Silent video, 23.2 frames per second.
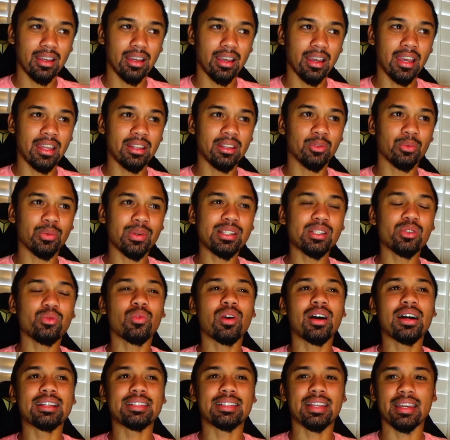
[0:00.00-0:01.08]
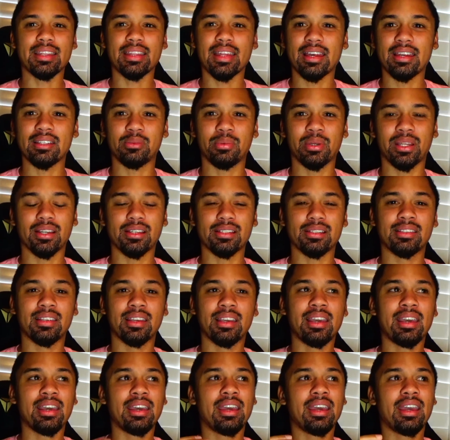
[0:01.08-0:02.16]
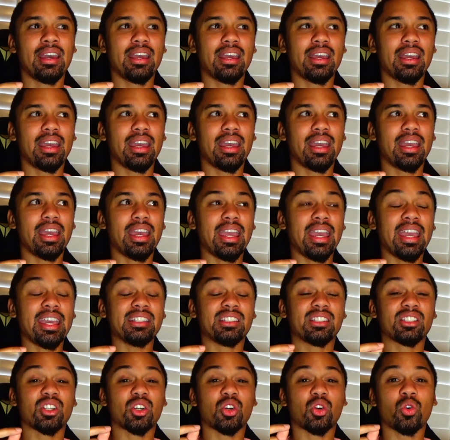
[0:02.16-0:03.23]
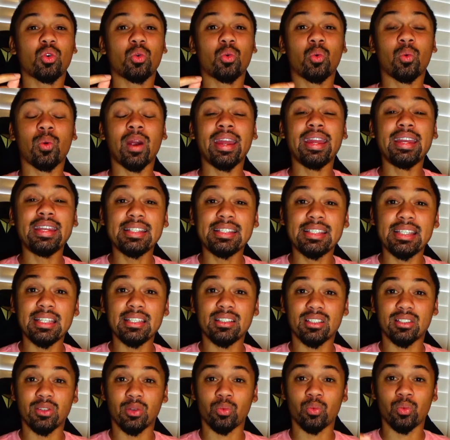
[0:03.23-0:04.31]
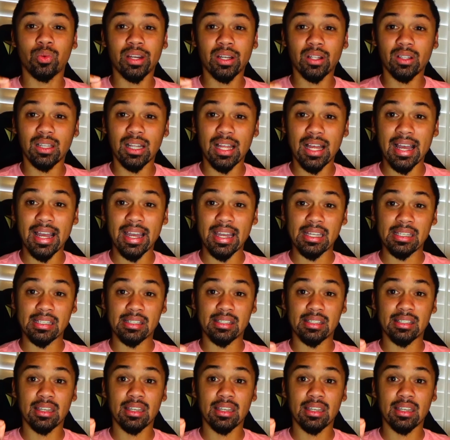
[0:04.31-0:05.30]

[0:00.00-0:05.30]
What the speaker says: And the reason why I say that is because it's crazy to realize